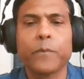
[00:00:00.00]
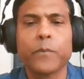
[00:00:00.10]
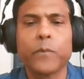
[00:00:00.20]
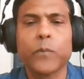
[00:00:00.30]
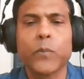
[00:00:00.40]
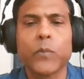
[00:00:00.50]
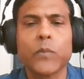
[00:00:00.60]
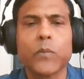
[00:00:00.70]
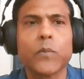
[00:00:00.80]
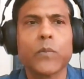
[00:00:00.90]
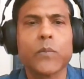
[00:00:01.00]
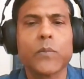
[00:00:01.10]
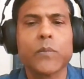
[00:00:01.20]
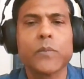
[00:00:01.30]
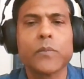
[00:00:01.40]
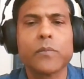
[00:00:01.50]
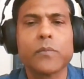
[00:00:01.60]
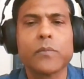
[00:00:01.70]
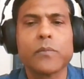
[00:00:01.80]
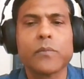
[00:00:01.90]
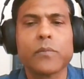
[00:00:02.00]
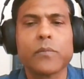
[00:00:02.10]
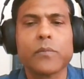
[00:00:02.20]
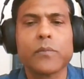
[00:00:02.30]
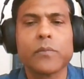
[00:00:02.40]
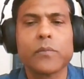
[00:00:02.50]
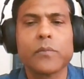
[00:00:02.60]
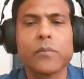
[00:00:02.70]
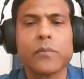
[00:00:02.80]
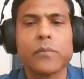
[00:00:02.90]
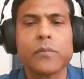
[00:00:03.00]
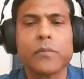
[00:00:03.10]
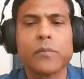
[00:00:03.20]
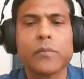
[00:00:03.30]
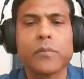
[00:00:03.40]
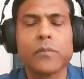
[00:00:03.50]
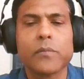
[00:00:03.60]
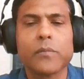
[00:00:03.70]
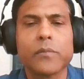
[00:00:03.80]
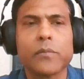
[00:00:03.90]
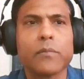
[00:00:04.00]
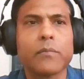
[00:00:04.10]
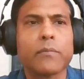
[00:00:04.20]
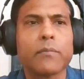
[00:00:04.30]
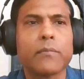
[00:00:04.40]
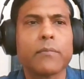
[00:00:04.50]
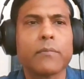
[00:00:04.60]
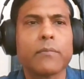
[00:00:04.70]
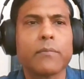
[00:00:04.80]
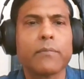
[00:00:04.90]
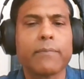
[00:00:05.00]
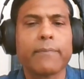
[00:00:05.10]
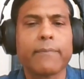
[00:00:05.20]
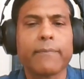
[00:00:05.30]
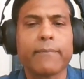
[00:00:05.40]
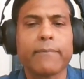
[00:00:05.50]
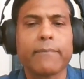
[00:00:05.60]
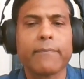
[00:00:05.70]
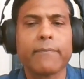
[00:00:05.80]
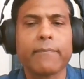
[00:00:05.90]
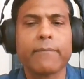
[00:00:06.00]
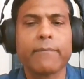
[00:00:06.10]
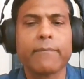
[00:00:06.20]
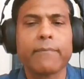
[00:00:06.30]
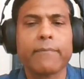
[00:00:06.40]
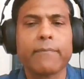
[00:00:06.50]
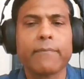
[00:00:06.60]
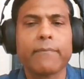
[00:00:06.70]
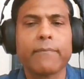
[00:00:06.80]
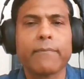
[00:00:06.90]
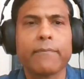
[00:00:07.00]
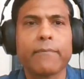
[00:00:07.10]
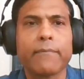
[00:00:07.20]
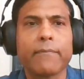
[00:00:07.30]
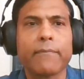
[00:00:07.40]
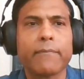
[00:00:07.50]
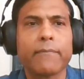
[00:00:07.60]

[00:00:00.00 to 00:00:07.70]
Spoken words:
Nothing is said.